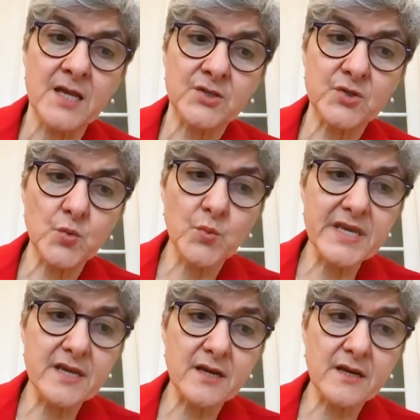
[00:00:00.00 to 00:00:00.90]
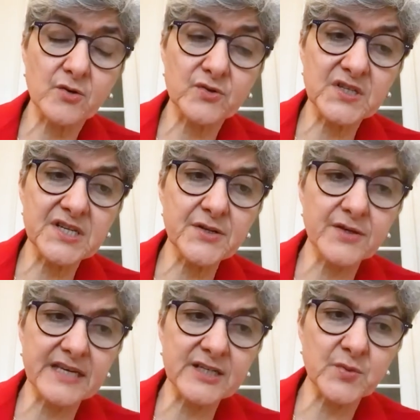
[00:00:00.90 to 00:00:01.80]
So we
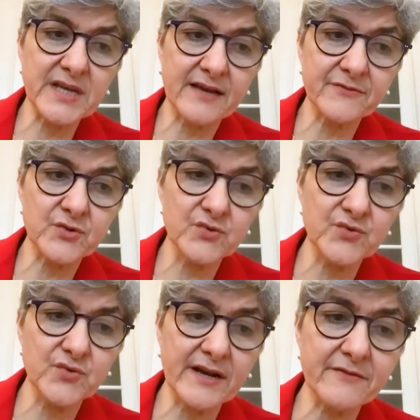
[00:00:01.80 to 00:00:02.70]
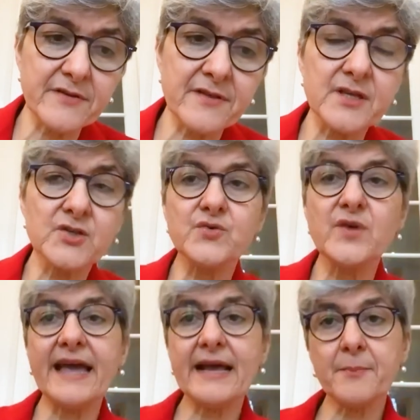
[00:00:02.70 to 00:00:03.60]
consider that we have to do everything to
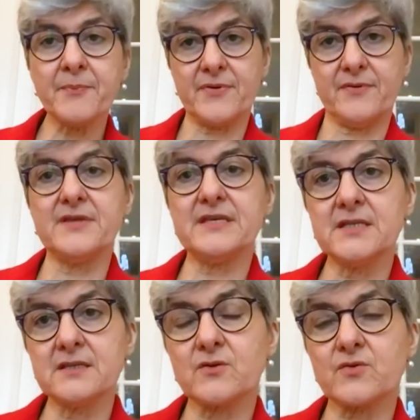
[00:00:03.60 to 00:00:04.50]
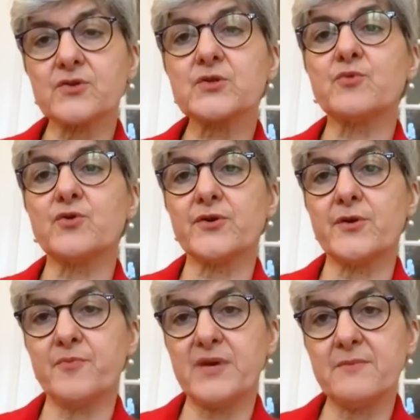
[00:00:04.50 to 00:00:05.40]
help these
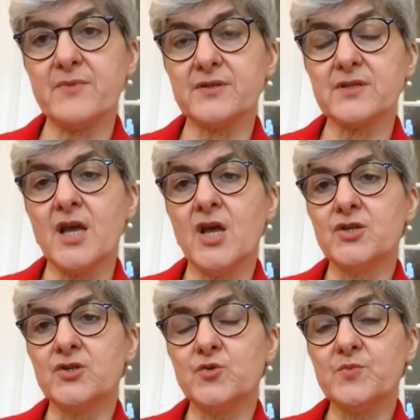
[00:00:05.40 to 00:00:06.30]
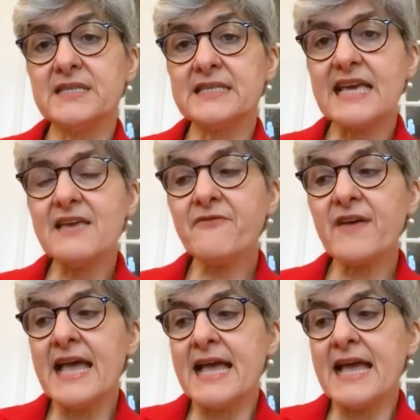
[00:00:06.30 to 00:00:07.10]
cross-border payments to be safe.